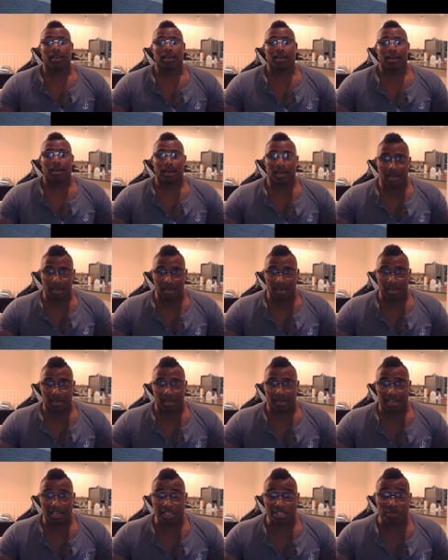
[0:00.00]

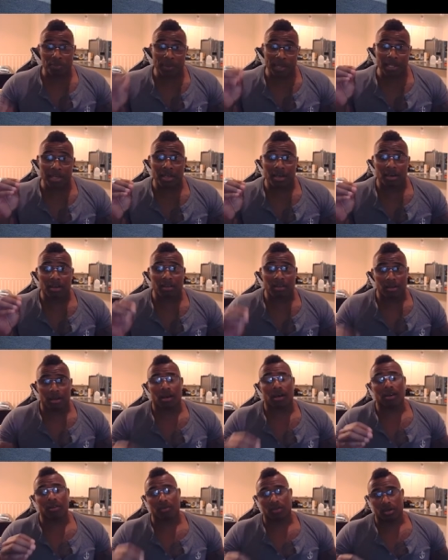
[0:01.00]
Huh. It's been a
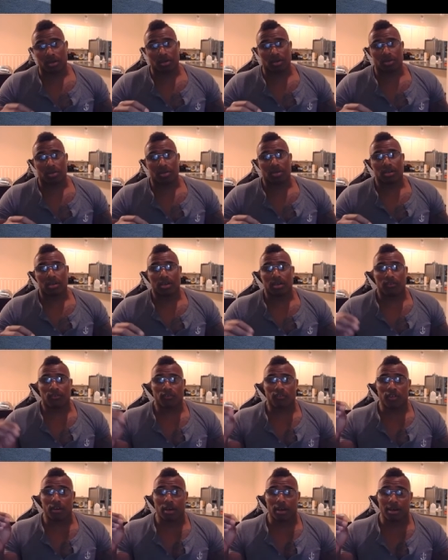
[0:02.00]
long road
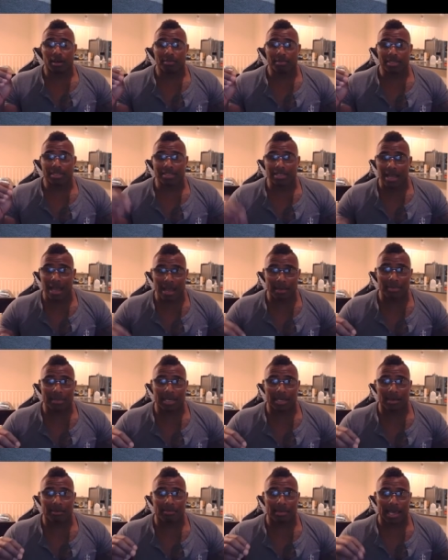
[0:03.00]
from the time
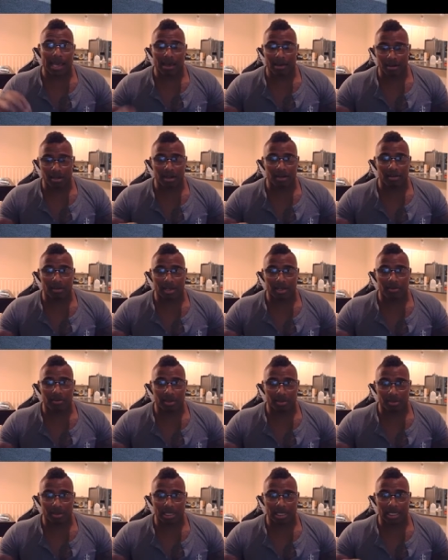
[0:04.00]
that my Audi R8
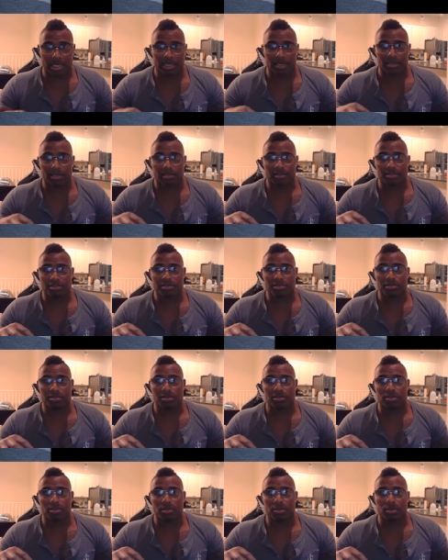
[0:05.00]
went away
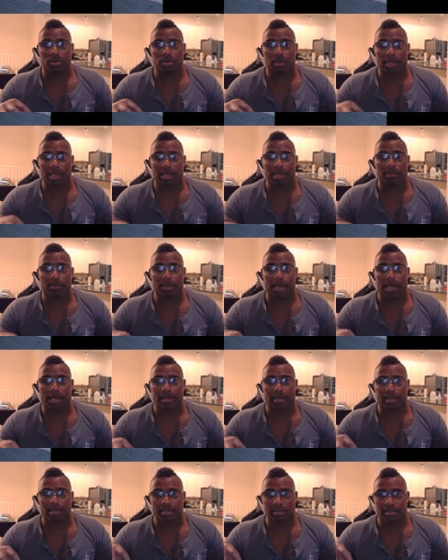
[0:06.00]
to getting
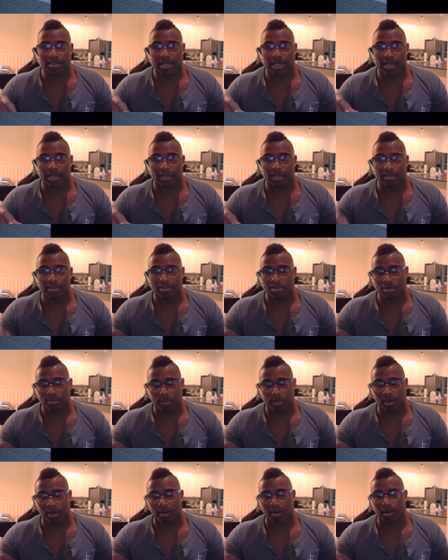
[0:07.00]
back into getting a
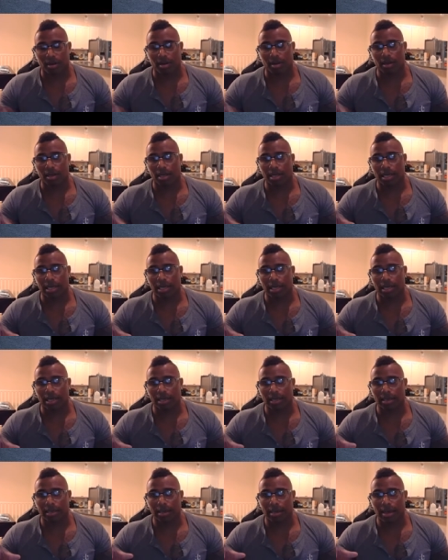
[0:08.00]
supercar.
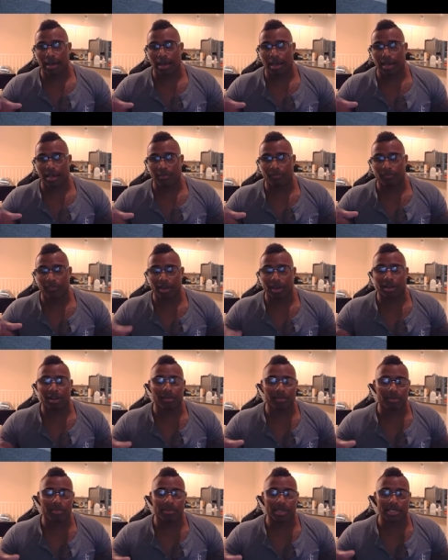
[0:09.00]
And I am very
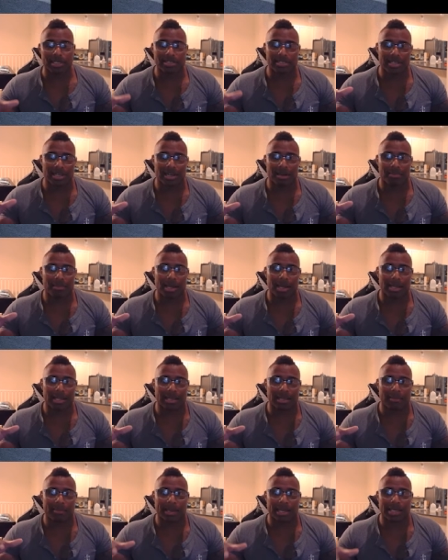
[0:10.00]
remiss that I'm not
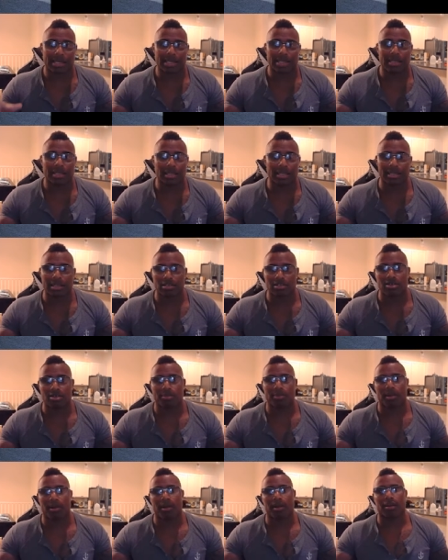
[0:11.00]
getting back into that
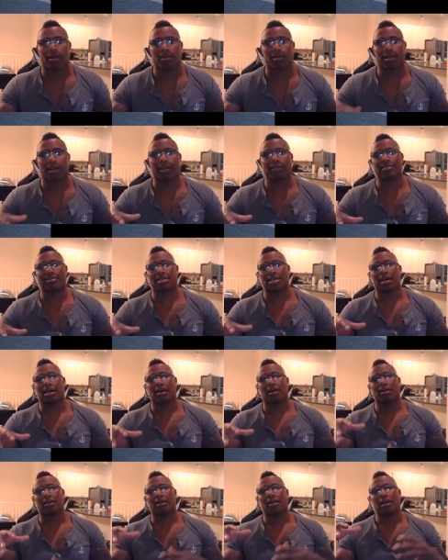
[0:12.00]
supercar
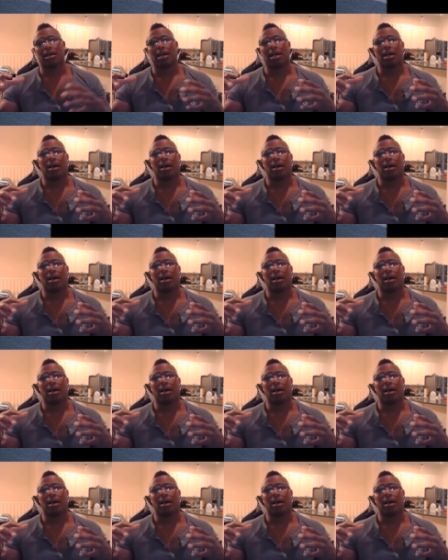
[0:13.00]
lifestyle.